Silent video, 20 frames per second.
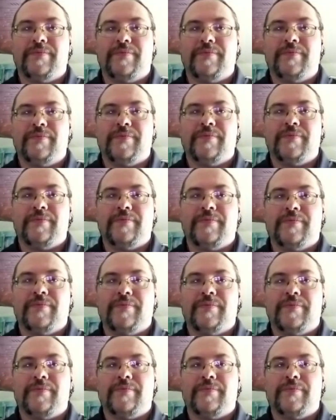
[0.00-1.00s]

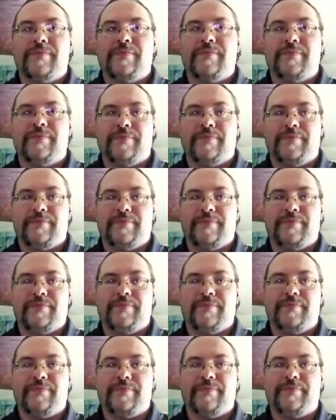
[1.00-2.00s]

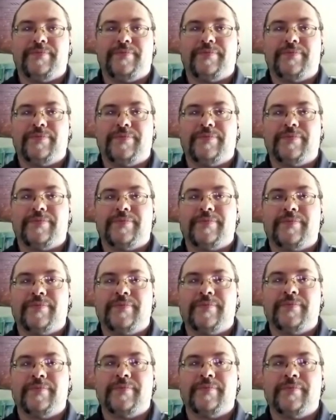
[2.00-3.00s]

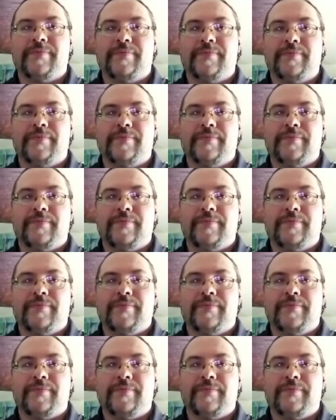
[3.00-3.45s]
(silent)